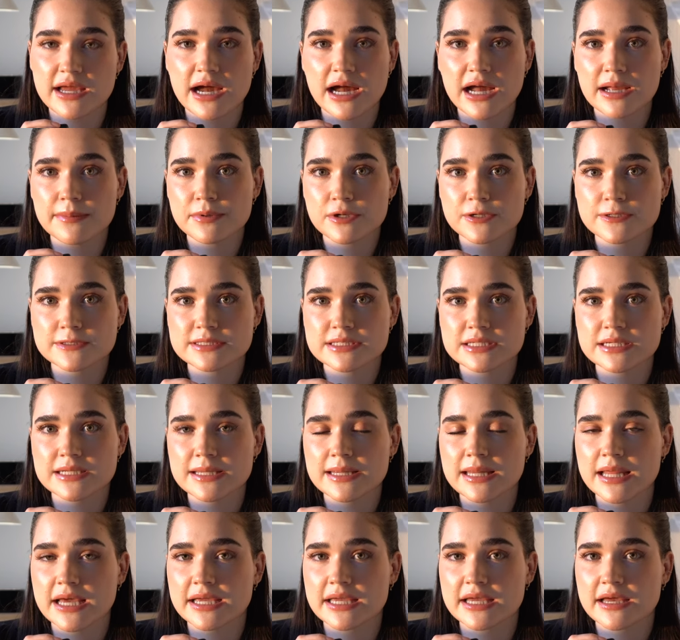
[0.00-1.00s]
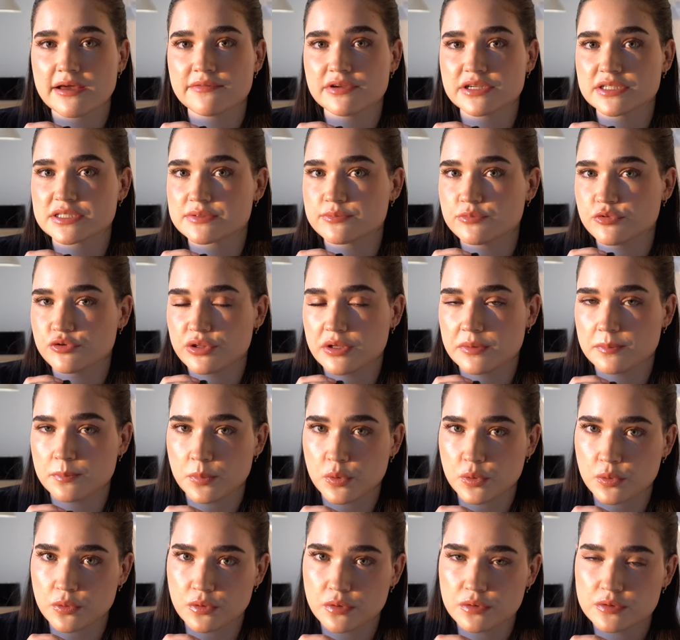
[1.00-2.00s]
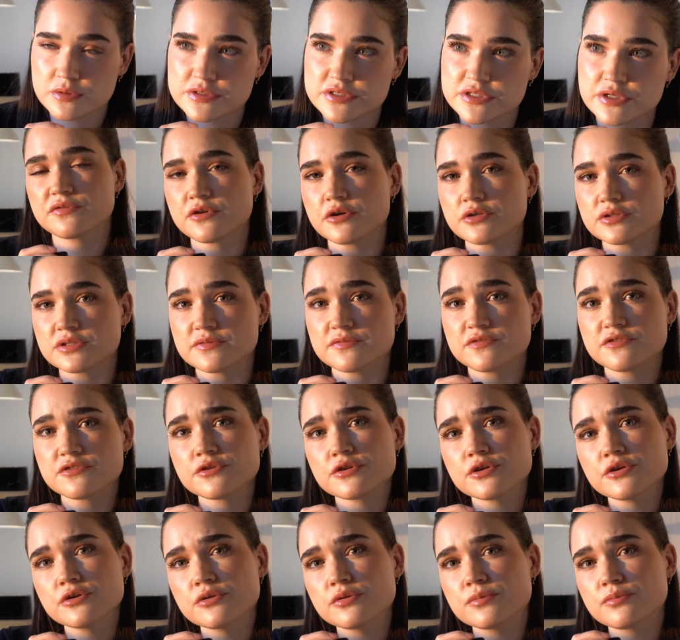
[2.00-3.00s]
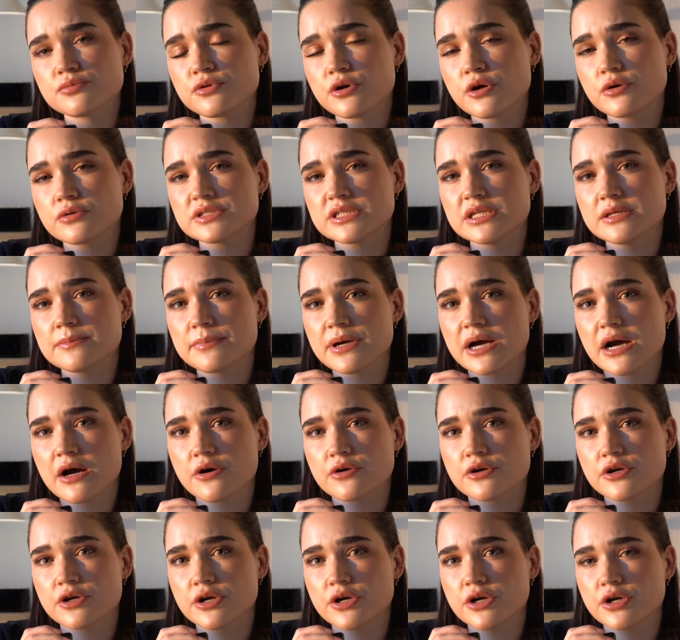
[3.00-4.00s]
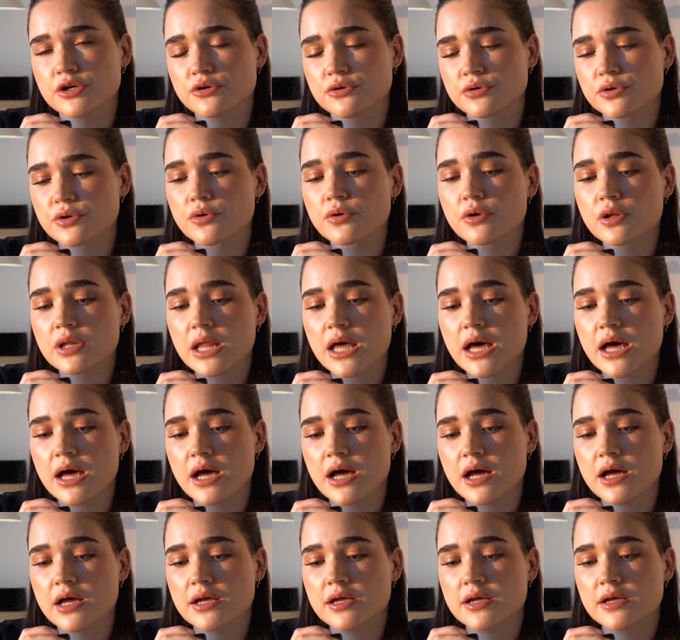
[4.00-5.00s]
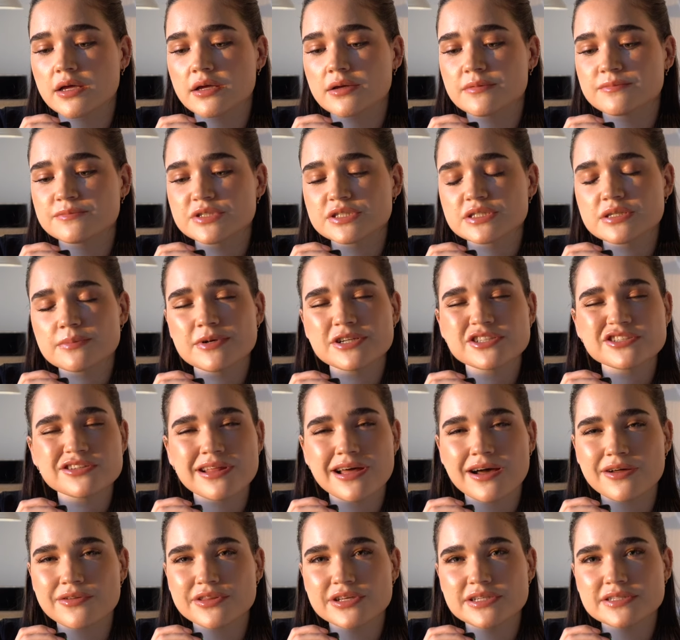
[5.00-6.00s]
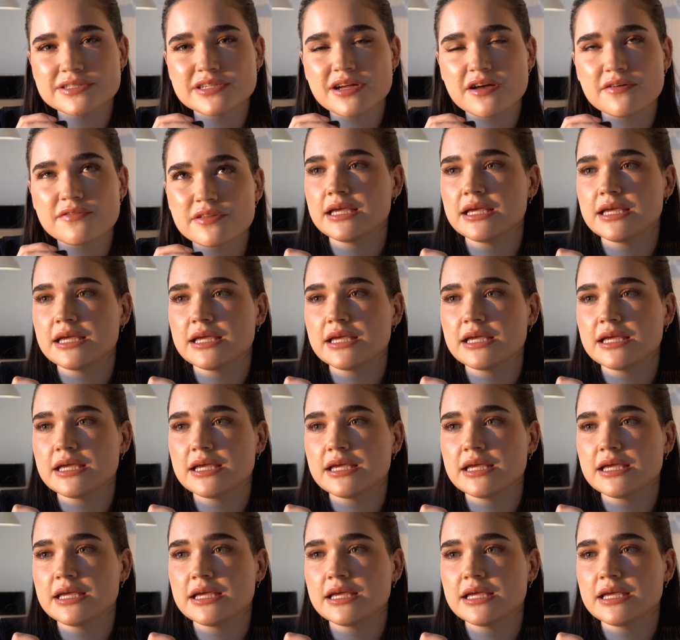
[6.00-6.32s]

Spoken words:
I personally like having smoothie bowls, frozen fruit, protein powder, granola, just a bunch of healthy stuff.